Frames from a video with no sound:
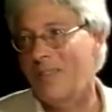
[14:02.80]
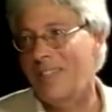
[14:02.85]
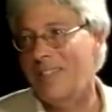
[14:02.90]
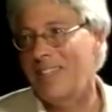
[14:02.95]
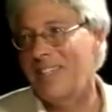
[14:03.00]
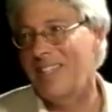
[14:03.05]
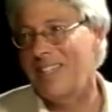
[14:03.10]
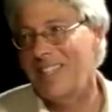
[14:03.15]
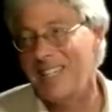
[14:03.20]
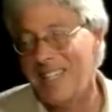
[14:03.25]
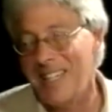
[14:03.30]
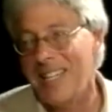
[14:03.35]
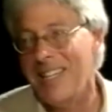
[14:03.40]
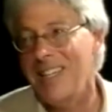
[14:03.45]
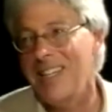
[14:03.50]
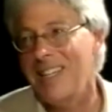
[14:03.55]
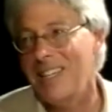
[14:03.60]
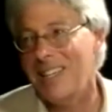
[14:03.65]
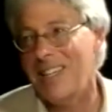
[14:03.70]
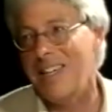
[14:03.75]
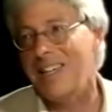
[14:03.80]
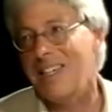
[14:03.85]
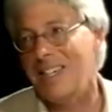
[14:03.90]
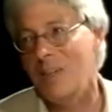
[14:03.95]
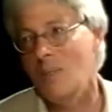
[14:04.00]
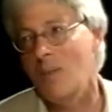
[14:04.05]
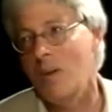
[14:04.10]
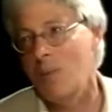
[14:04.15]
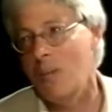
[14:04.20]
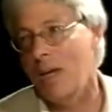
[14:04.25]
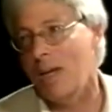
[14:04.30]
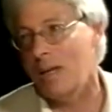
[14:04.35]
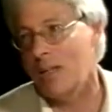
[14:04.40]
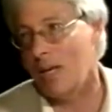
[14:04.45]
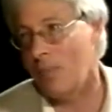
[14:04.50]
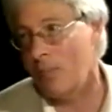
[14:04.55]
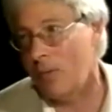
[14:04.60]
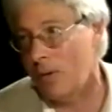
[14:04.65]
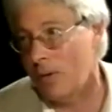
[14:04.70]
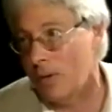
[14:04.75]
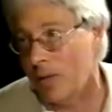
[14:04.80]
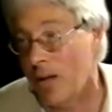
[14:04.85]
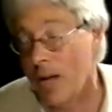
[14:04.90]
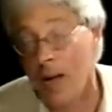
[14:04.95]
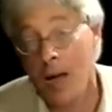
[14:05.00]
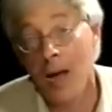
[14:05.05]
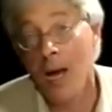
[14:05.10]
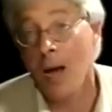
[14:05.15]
of the key things that we picked up on,